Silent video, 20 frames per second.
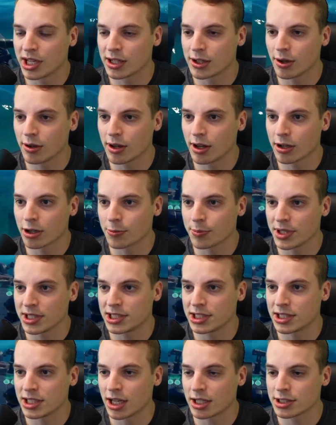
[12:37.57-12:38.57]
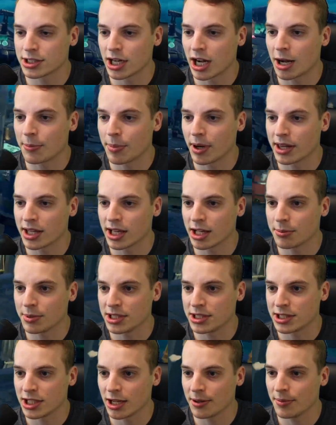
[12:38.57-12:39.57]
can no longer be shot by the enemy
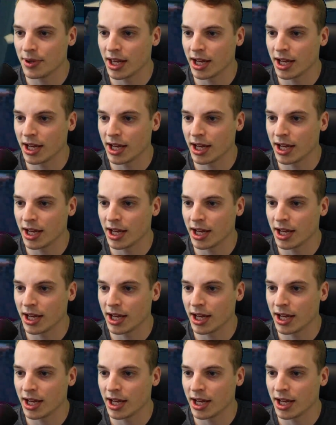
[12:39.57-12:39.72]
ship,